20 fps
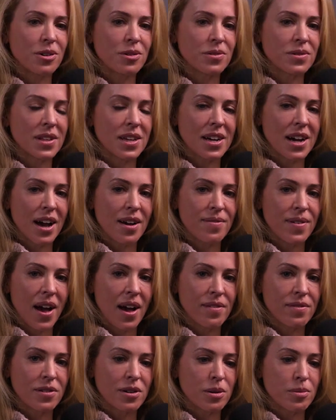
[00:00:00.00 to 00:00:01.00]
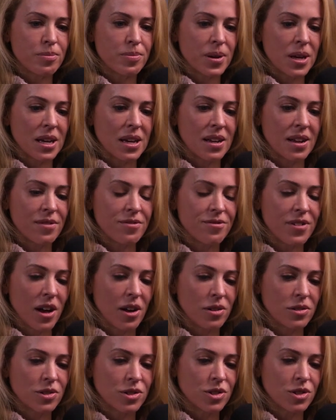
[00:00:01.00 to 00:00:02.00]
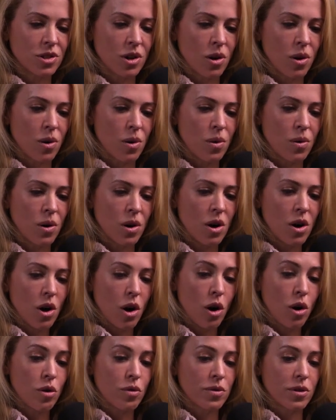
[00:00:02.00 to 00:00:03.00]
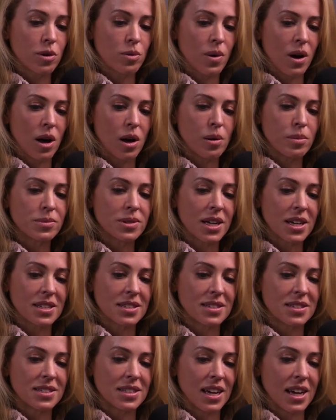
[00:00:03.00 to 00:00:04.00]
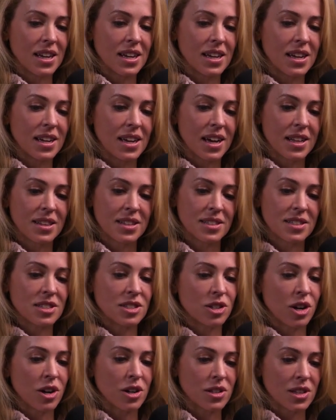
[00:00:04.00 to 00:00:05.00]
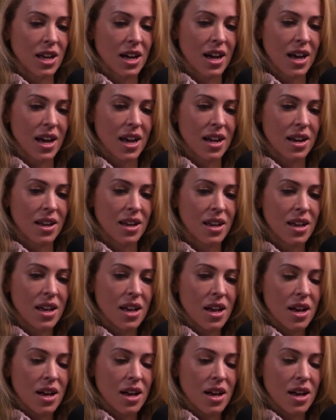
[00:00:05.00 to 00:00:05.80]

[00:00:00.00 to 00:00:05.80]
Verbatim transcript: don't think I've ever been felt so overwhelmed as standing at the start line